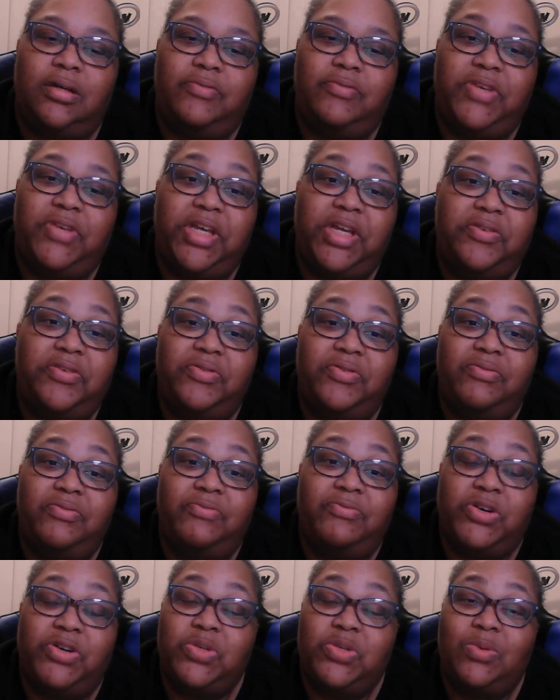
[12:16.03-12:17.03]
video.
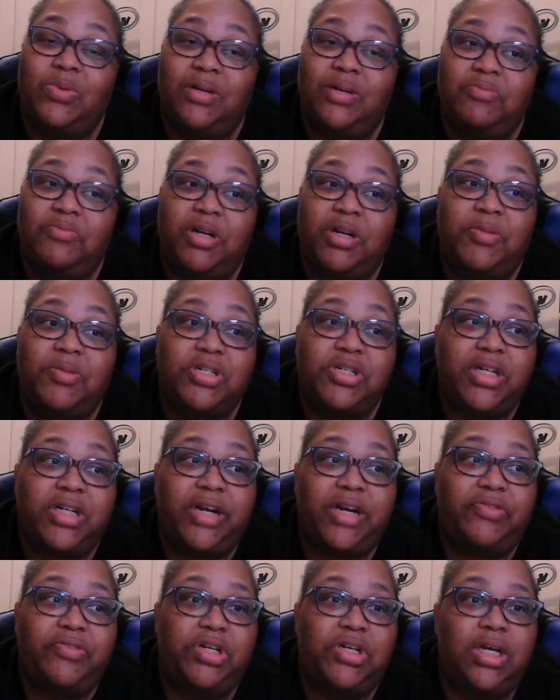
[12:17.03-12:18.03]
First one I've pretty much
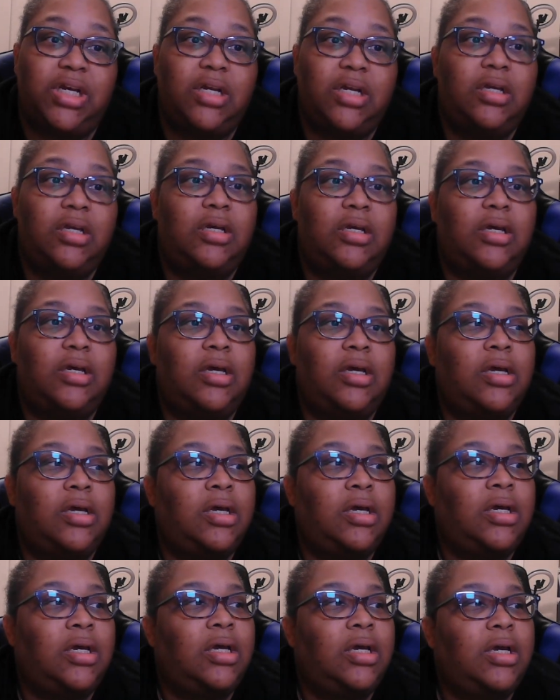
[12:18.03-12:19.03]
ever done.
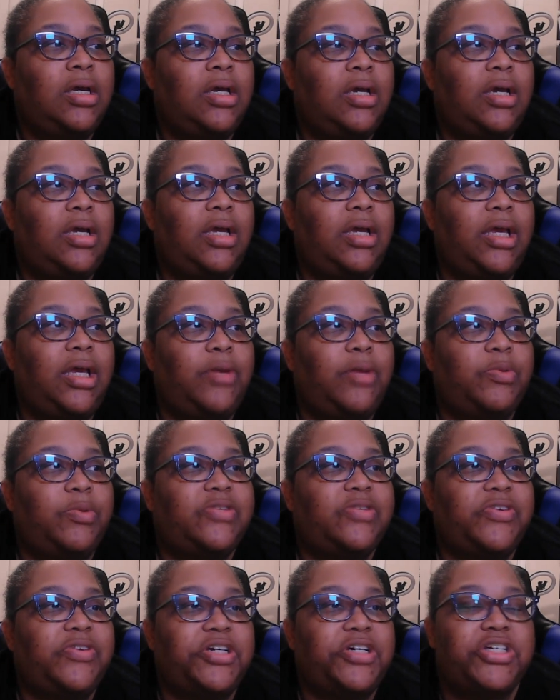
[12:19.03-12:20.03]
It
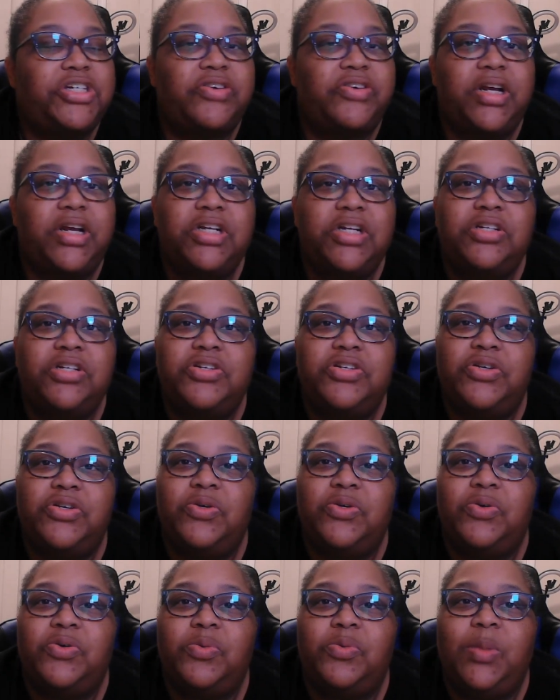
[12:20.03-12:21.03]
was very strange
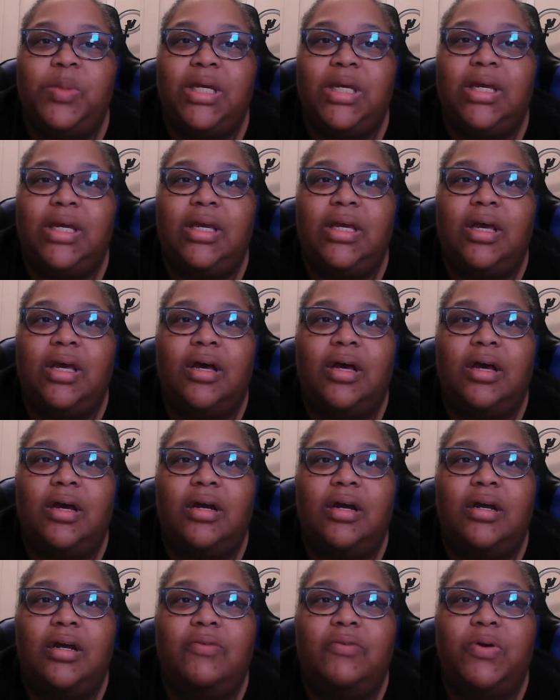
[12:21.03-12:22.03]
to be
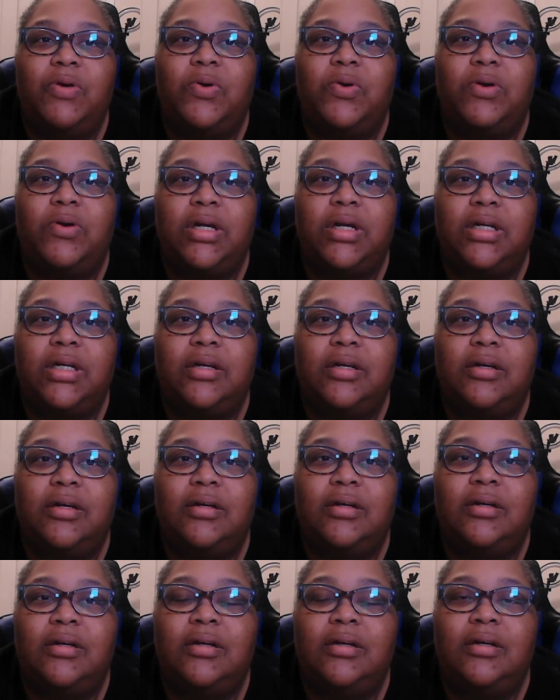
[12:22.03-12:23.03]
recording
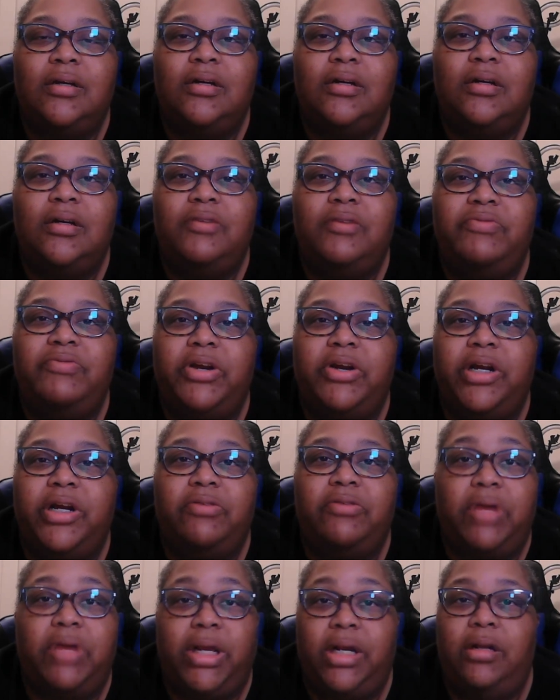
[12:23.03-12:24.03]
very
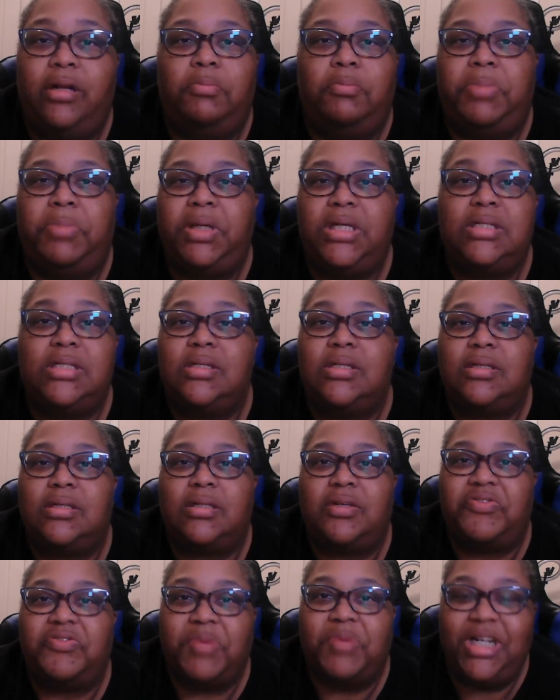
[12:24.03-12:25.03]
random pieces
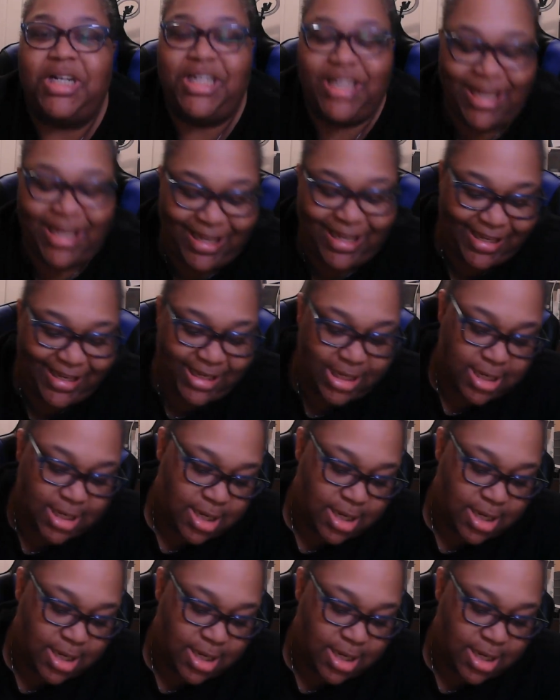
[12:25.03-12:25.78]
of my day.